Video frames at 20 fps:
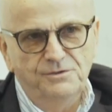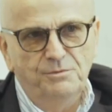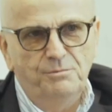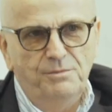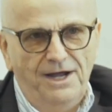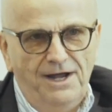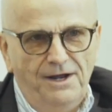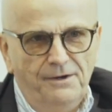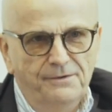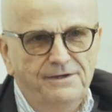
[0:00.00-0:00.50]
is
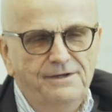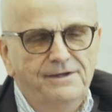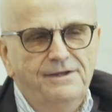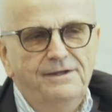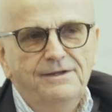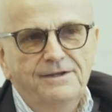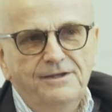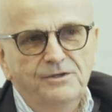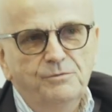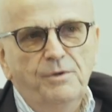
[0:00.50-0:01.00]
about,
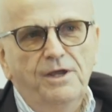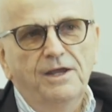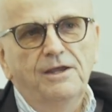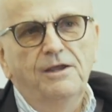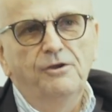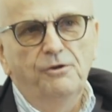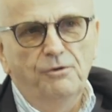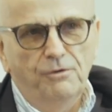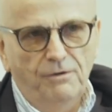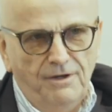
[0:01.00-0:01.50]
is
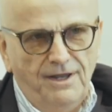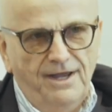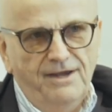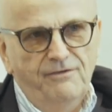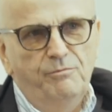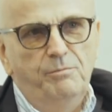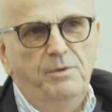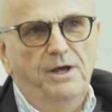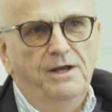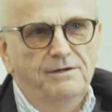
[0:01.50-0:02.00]
making your
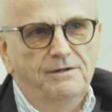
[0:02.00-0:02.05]
life